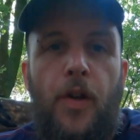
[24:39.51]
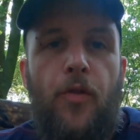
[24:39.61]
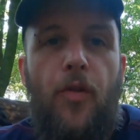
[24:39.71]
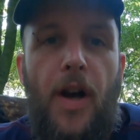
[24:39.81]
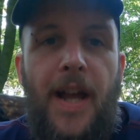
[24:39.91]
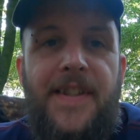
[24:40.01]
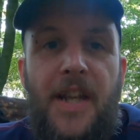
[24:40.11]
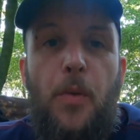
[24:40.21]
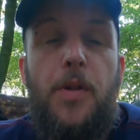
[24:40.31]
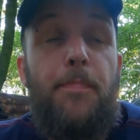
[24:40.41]
Right, that
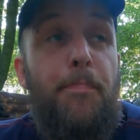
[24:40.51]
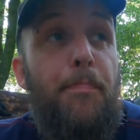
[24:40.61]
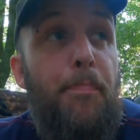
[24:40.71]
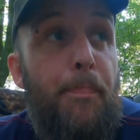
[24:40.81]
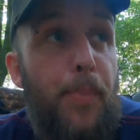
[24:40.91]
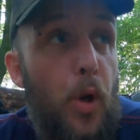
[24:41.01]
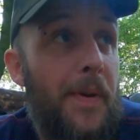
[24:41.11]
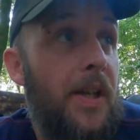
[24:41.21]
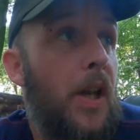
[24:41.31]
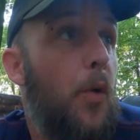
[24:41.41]
dinner was
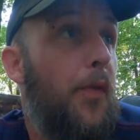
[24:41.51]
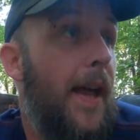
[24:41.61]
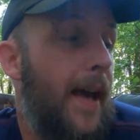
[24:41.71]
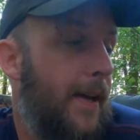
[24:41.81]
blooming lovely.